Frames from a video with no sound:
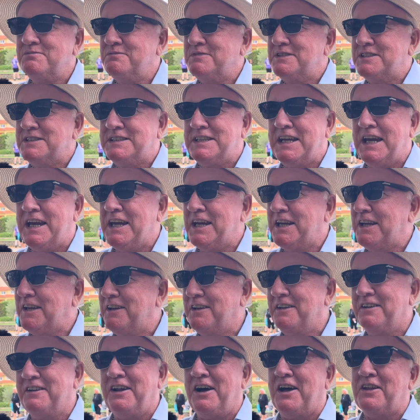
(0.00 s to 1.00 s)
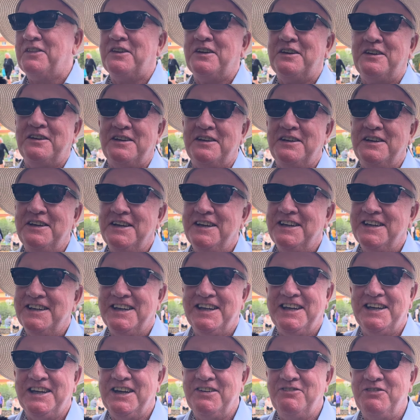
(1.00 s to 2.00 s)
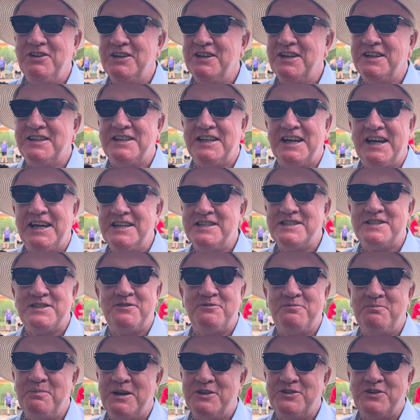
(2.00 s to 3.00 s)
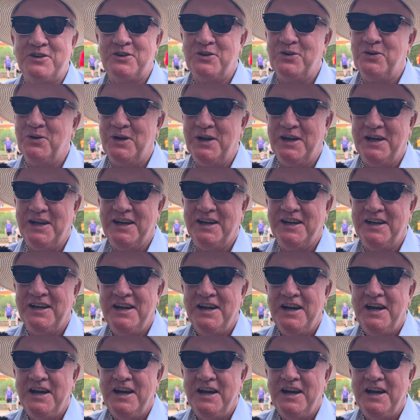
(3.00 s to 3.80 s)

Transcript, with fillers: steak, nothing can give you the taste of Medjugorje.